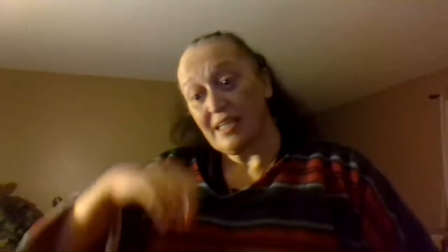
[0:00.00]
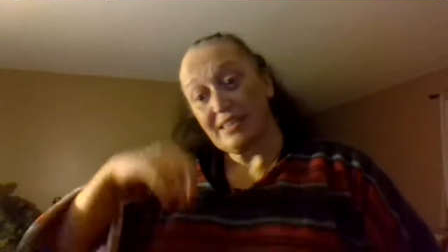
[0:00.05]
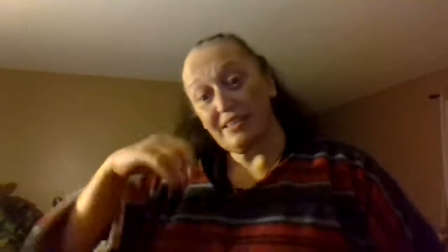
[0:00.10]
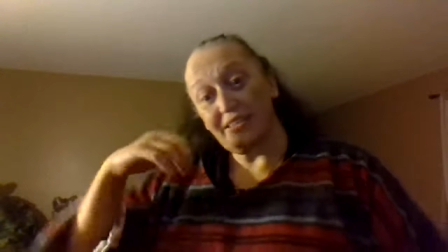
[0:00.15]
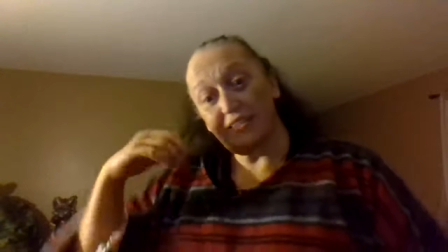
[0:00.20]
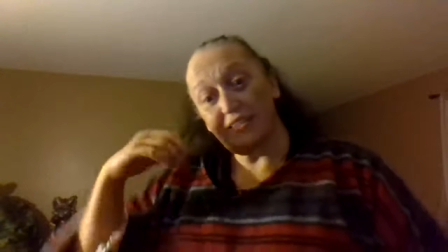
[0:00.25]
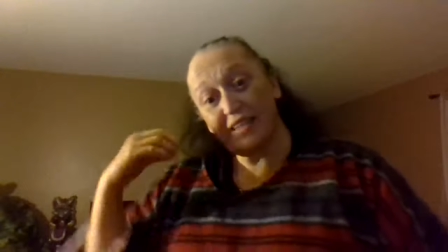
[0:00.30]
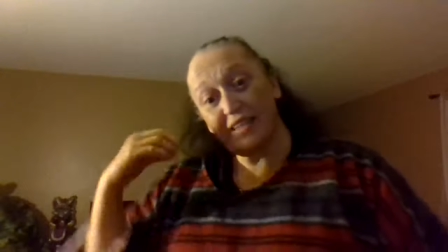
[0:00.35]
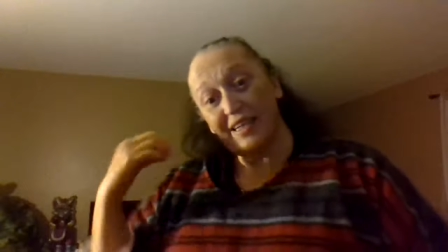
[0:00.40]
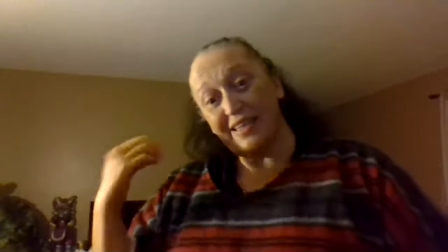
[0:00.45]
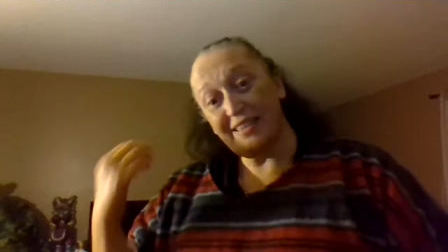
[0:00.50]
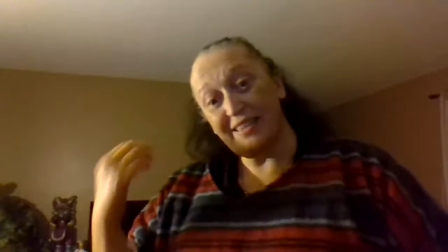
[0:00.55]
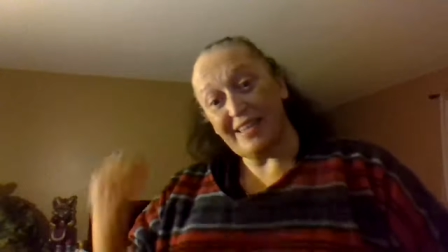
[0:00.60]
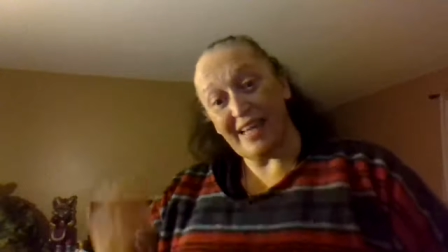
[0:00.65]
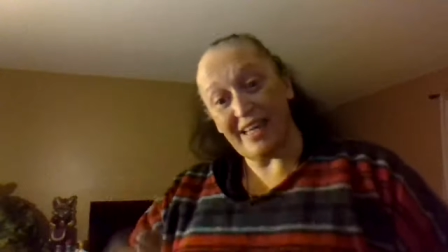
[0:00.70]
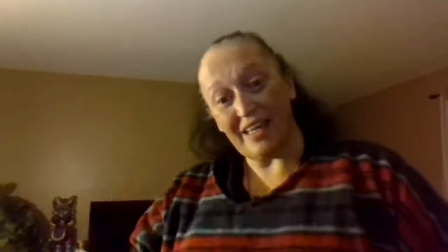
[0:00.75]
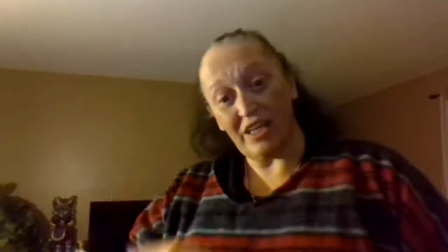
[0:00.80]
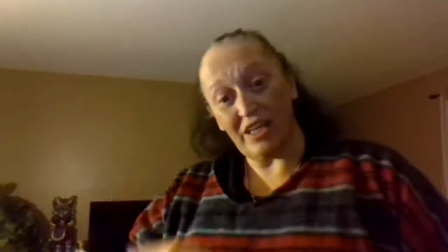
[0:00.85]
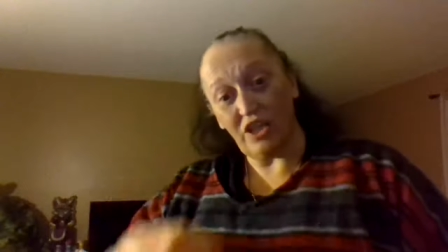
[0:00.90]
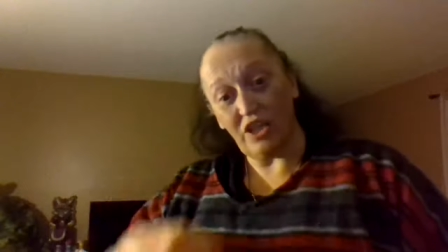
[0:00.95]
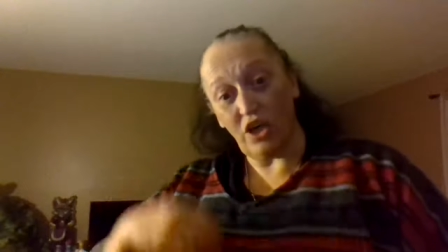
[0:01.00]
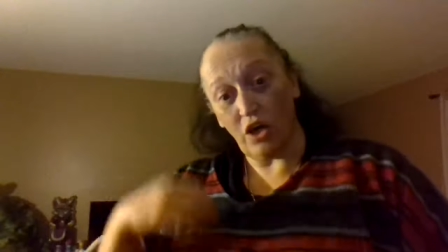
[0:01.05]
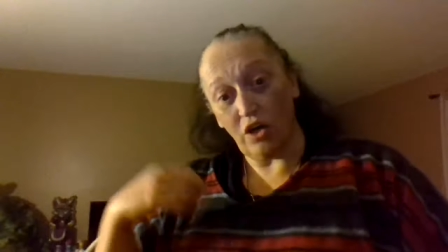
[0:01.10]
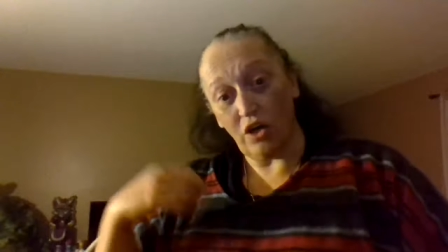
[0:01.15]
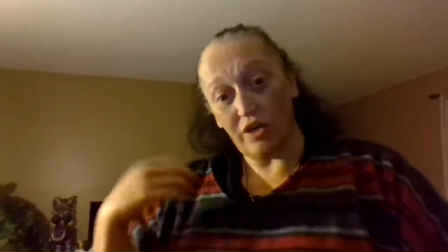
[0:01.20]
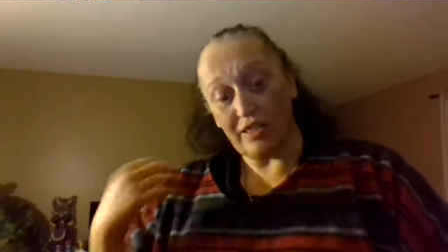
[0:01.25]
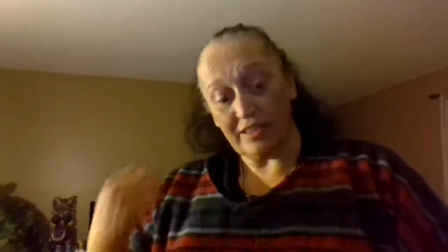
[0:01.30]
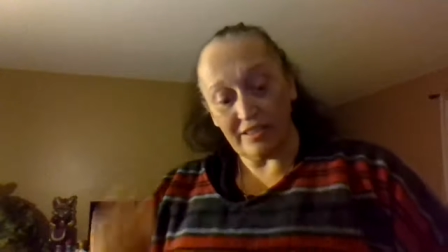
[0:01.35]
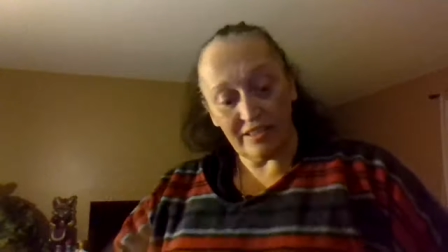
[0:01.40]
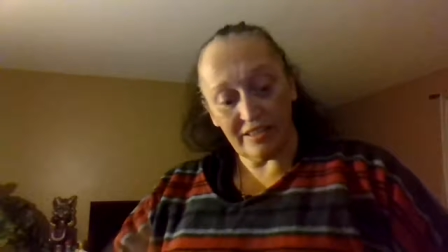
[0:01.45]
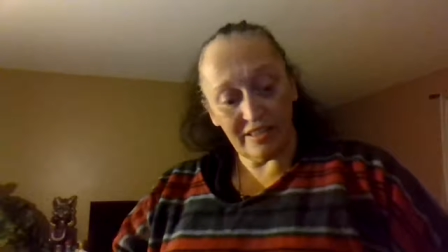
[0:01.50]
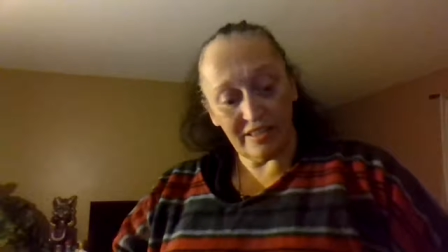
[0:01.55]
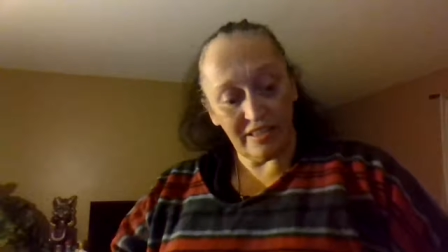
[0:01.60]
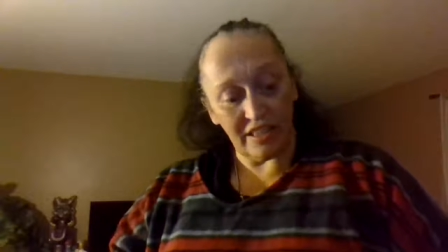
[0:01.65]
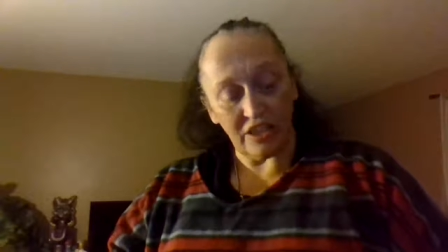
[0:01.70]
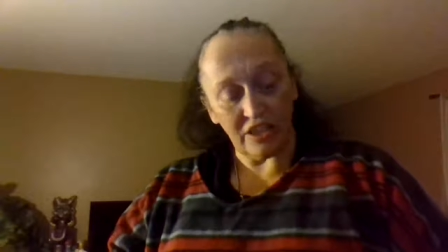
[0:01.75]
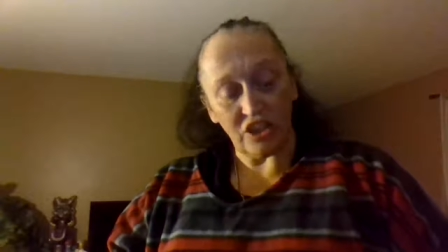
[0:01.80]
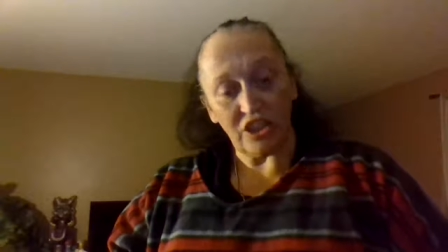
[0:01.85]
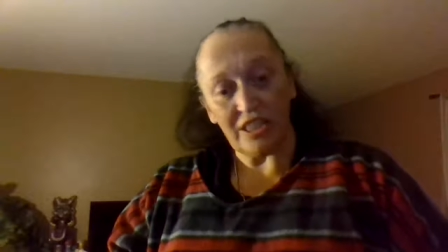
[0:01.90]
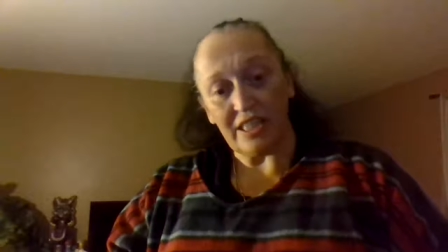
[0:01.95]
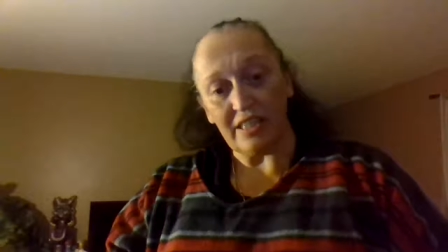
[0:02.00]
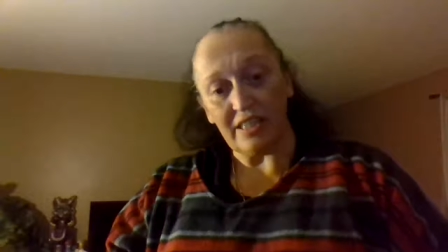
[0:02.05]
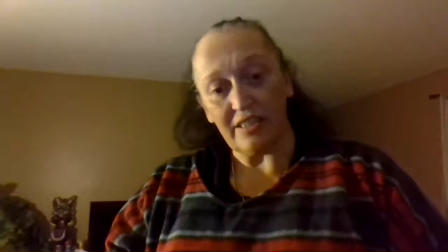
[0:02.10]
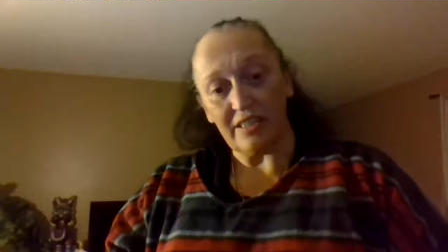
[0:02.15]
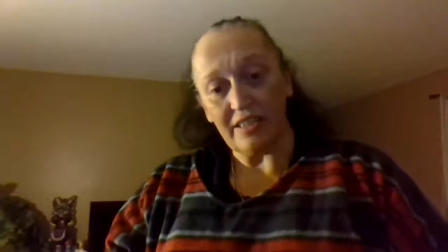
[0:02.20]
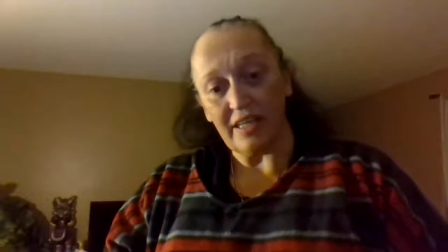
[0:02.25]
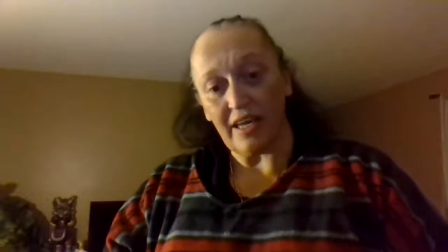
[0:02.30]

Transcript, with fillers: instead of taking yarn and stitching it